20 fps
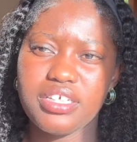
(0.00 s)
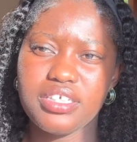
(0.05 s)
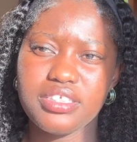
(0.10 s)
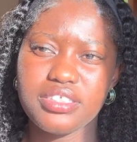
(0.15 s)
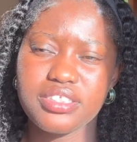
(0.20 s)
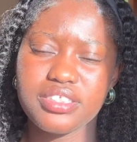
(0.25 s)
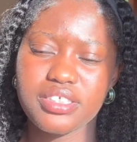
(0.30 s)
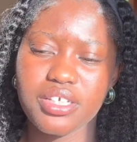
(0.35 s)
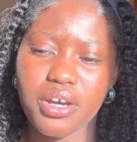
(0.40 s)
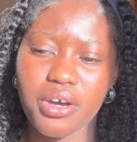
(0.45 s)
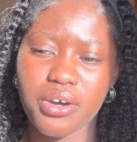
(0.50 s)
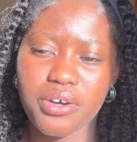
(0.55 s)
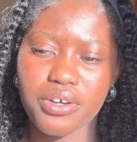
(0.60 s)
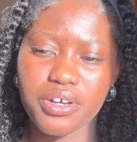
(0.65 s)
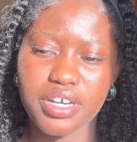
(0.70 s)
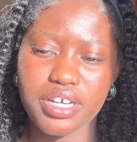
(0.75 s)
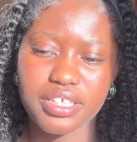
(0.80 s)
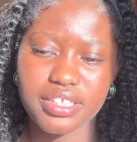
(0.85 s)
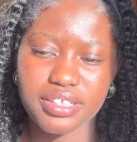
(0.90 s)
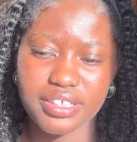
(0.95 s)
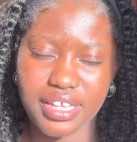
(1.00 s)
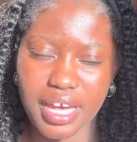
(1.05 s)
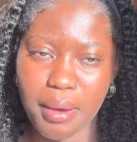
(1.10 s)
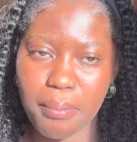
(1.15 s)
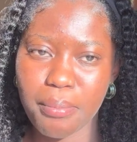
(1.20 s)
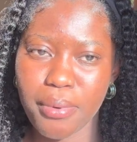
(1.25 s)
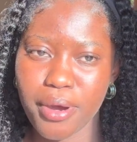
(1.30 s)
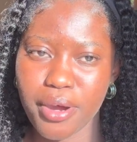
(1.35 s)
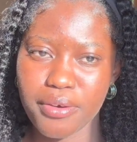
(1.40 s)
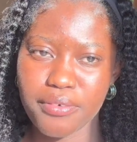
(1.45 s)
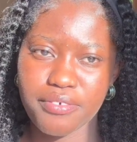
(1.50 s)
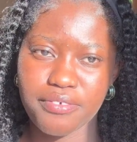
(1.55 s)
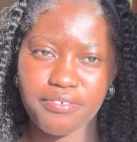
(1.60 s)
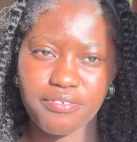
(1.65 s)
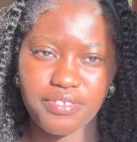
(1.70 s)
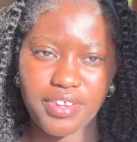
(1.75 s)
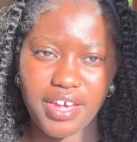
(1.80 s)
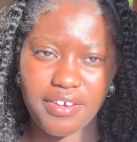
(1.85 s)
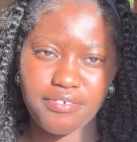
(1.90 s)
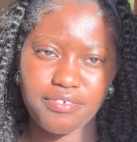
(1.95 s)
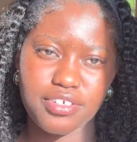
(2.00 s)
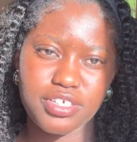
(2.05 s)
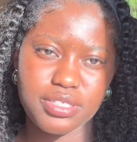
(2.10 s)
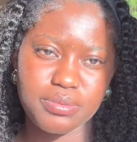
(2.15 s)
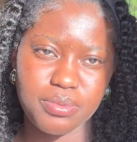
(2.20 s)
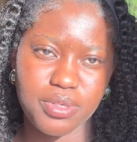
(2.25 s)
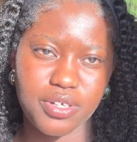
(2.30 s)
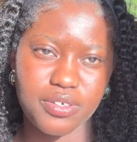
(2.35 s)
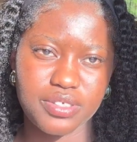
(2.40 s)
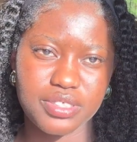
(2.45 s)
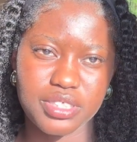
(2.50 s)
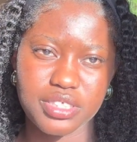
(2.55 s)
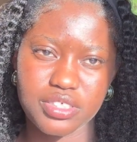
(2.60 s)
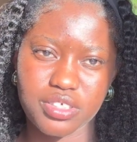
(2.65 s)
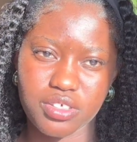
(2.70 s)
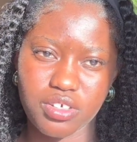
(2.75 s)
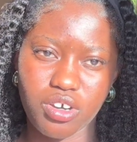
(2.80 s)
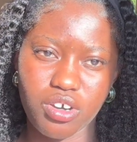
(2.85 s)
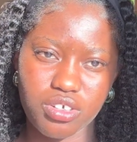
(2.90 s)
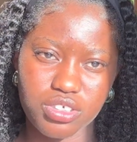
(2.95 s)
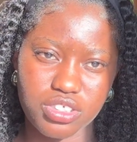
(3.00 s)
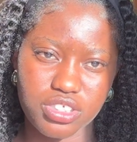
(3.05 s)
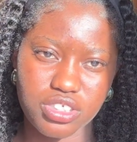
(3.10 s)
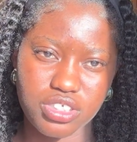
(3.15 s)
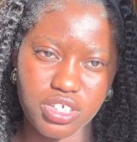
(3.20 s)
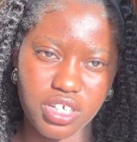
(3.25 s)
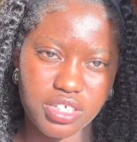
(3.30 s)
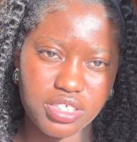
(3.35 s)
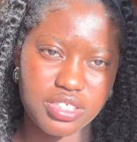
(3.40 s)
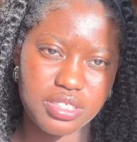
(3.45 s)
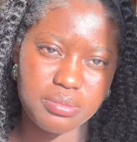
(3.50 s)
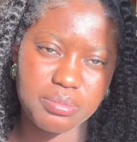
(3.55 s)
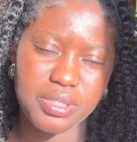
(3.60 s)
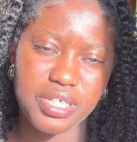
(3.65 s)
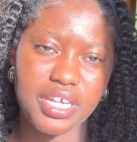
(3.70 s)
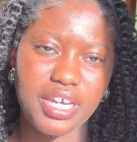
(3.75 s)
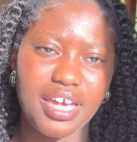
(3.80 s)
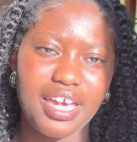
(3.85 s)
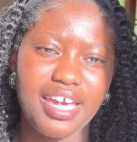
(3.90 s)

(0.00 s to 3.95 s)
So that part, that first part was a culture shock to me.